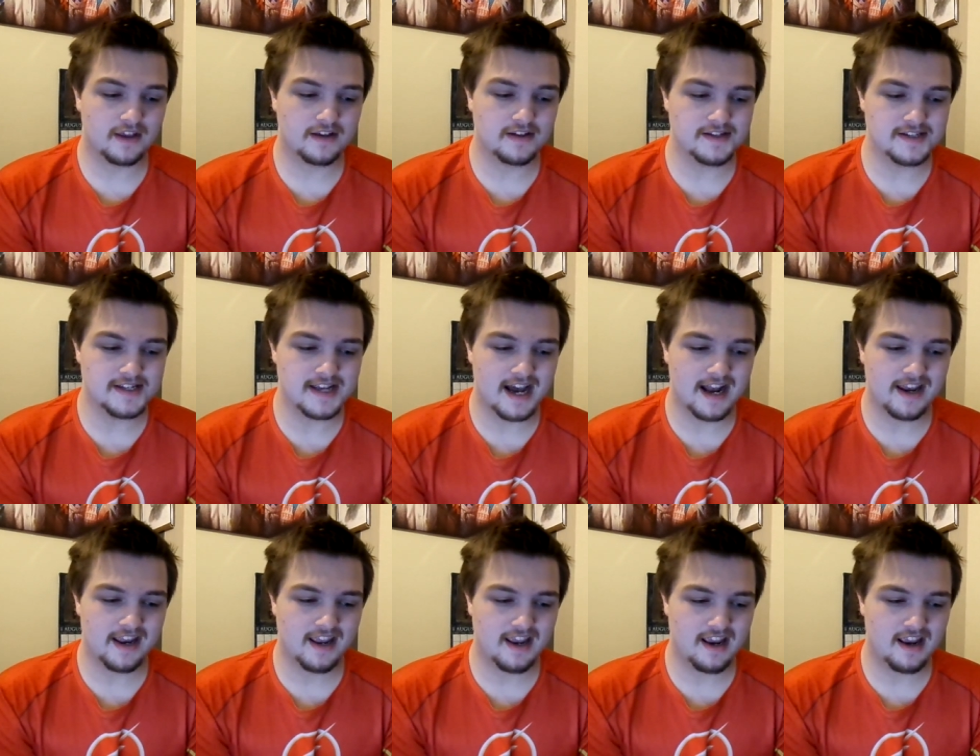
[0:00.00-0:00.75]

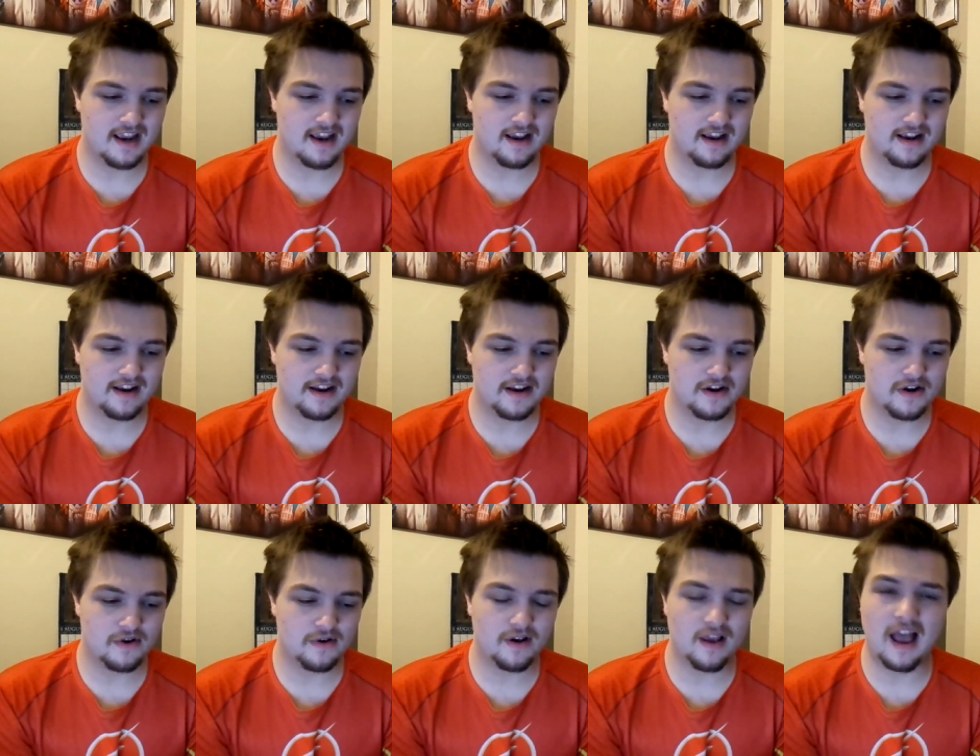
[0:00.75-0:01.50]
Danny, you
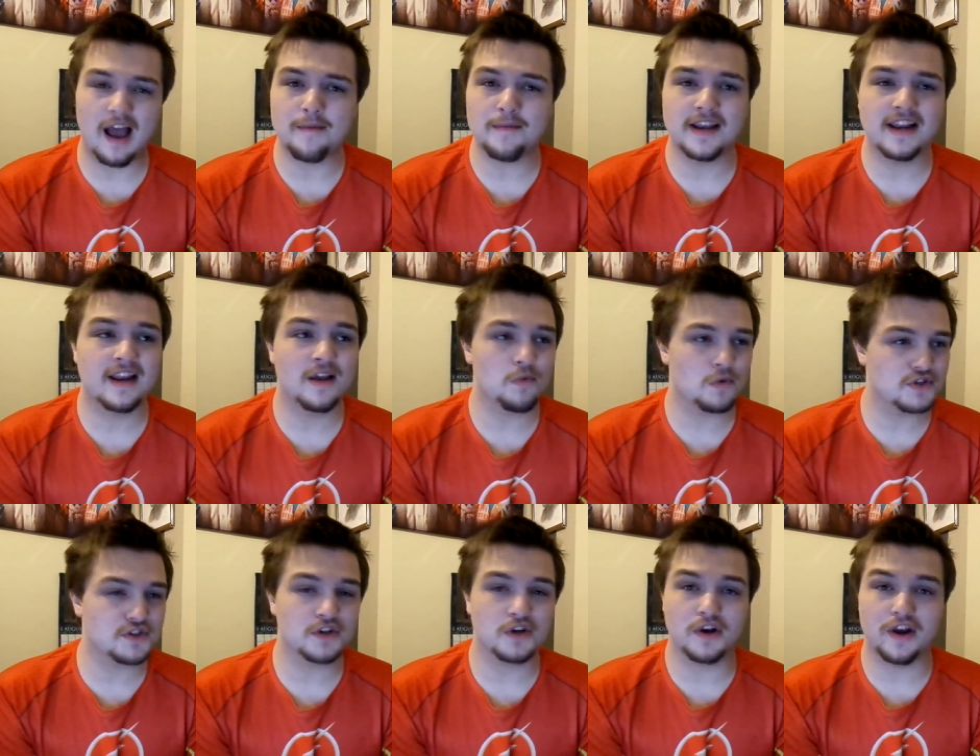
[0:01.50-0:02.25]
know, I mean, he
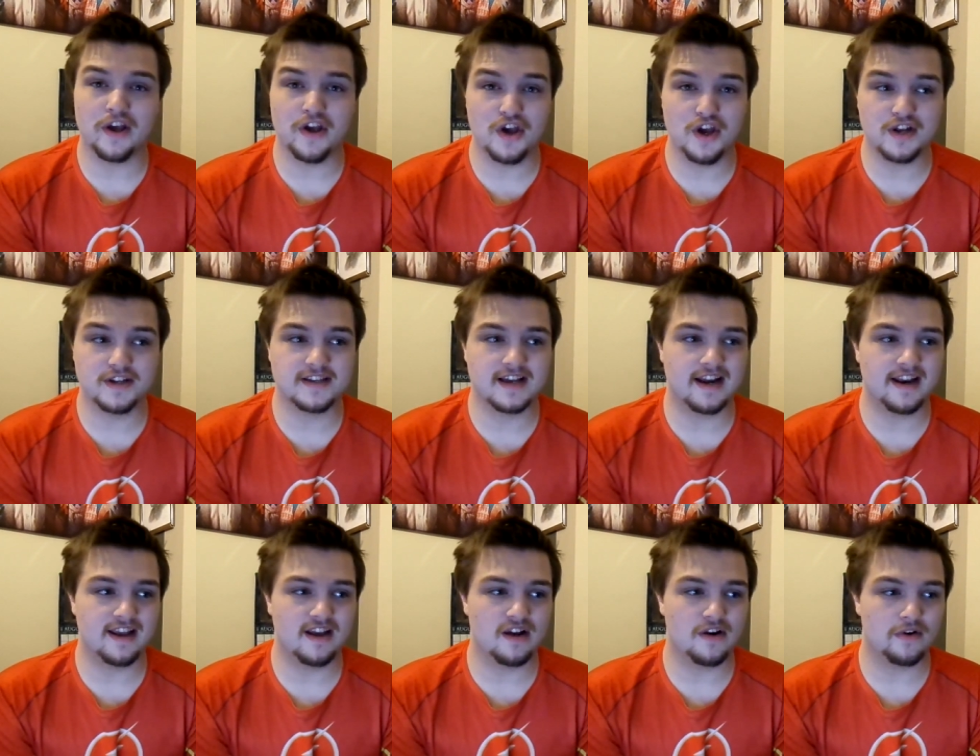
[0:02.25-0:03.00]
wasn't going to hurt
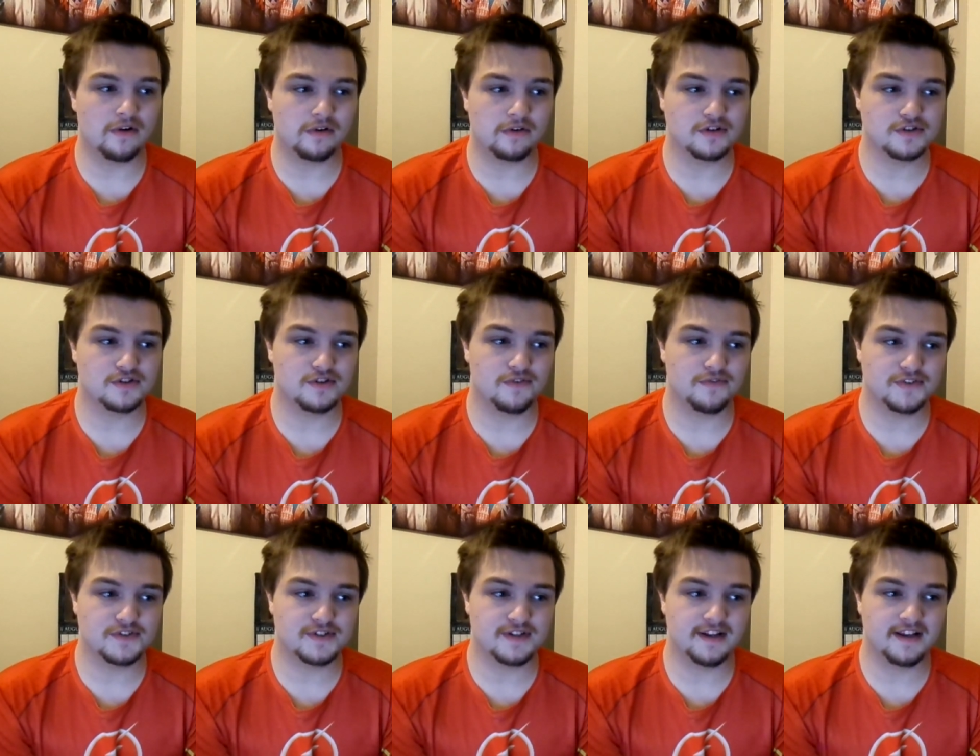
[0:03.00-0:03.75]
Danny at all because
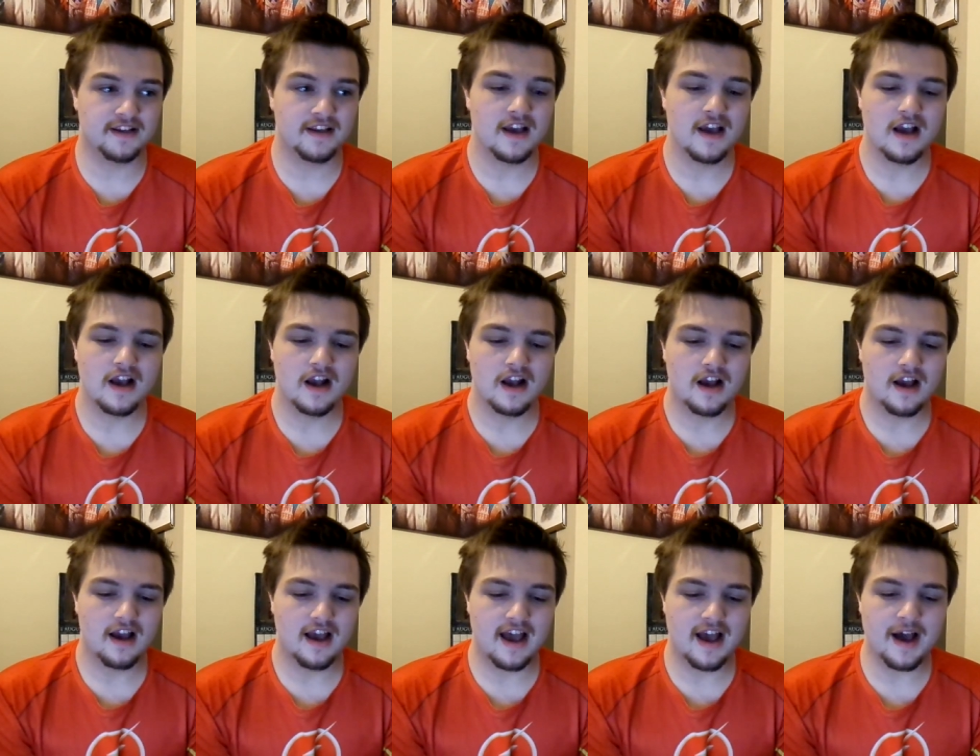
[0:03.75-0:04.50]
obviously
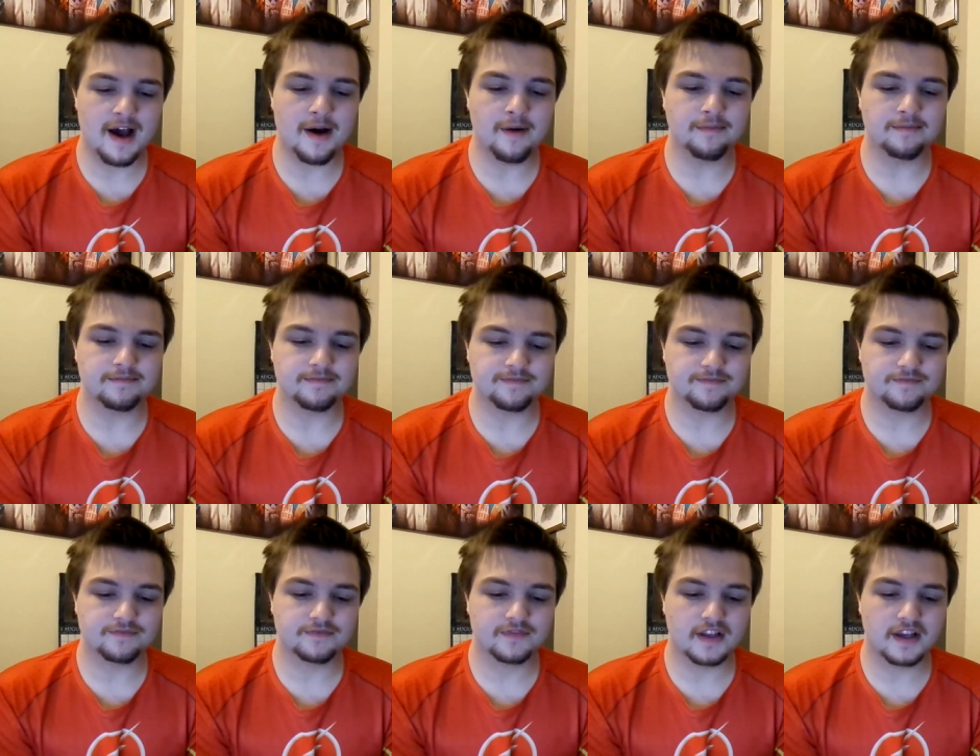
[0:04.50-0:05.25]
um,
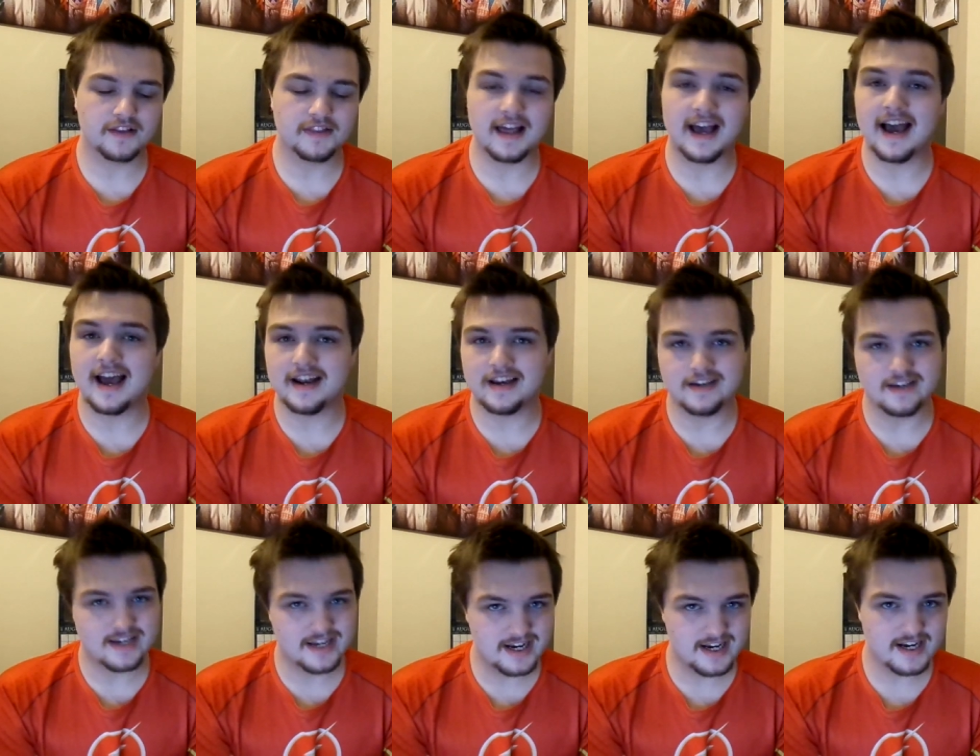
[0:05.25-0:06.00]
the
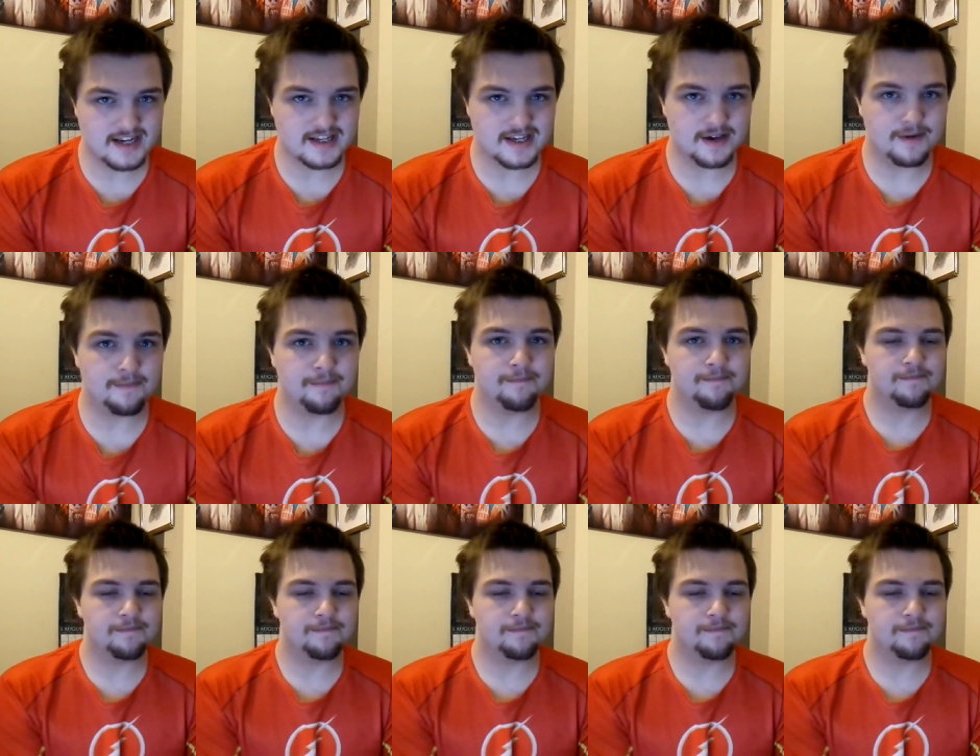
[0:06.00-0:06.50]
hand need him.